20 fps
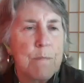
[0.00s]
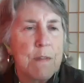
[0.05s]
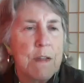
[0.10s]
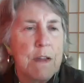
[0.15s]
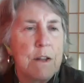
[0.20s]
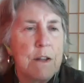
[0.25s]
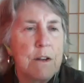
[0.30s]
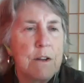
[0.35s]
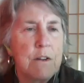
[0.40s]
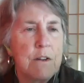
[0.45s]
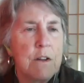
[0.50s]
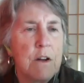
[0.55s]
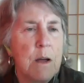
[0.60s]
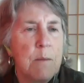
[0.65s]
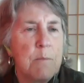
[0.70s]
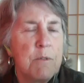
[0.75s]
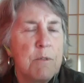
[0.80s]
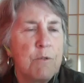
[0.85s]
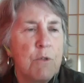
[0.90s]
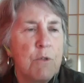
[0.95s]
In a time
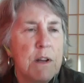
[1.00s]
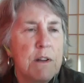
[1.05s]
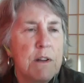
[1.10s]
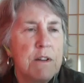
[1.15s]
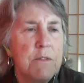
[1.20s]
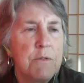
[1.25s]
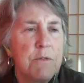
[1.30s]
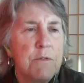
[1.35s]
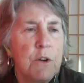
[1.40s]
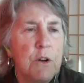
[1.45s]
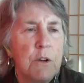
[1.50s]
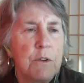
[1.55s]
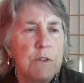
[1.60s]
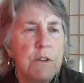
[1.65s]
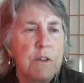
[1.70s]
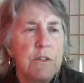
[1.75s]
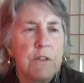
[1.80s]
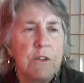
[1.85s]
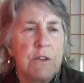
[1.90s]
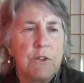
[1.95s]
of great
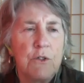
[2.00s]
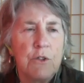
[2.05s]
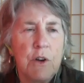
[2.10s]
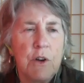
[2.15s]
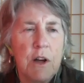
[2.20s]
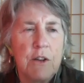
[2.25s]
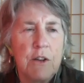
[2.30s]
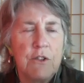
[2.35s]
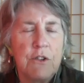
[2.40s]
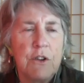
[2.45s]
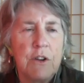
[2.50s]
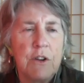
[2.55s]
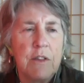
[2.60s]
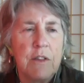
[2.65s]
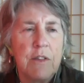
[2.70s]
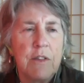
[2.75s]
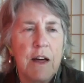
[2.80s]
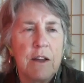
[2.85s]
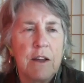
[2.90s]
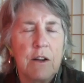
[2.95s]
difficulties and tragedy,
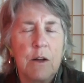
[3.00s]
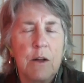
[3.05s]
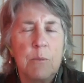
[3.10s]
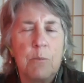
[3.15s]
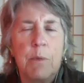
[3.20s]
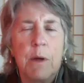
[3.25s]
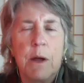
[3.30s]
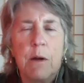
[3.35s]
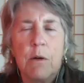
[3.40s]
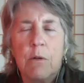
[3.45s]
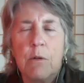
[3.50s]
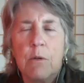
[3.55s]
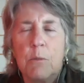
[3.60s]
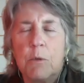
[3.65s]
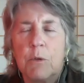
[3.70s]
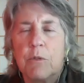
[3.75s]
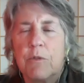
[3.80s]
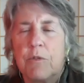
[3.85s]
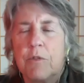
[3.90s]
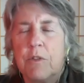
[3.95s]
that
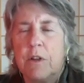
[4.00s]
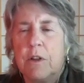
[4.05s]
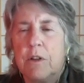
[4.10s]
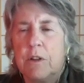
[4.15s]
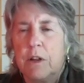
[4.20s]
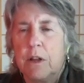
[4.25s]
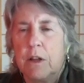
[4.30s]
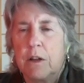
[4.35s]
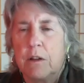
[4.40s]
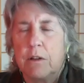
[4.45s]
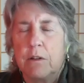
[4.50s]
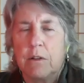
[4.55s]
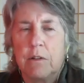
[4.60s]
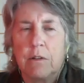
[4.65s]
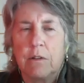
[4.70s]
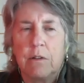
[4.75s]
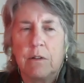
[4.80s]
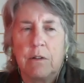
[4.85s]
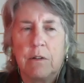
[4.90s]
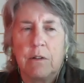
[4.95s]
unbearable feeling,
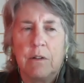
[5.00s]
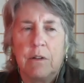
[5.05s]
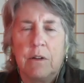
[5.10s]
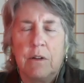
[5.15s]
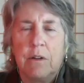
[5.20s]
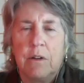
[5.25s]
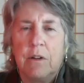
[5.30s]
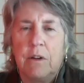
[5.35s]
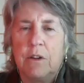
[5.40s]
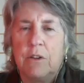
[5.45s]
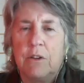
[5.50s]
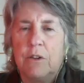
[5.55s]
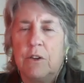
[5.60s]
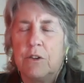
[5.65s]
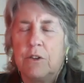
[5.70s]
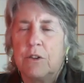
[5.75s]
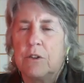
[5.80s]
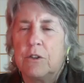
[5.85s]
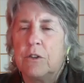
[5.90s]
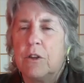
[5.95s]
he
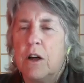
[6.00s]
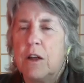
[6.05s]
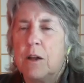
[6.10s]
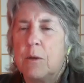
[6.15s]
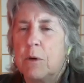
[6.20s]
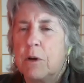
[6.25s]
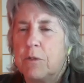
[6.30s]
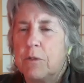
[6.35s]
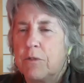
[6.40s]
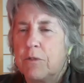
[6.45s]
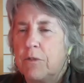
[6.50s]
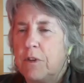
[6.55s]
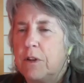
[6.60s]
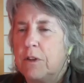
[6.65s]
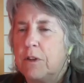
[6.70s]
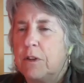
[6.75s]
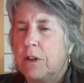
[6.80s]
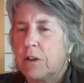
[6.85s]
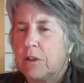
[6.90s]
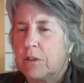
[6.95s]
talked a lot about
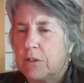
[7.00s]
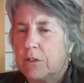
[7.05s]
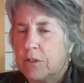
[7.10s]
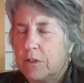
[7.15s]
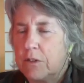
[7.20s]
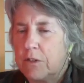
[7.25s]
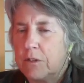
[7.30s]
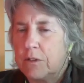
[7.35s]
feelings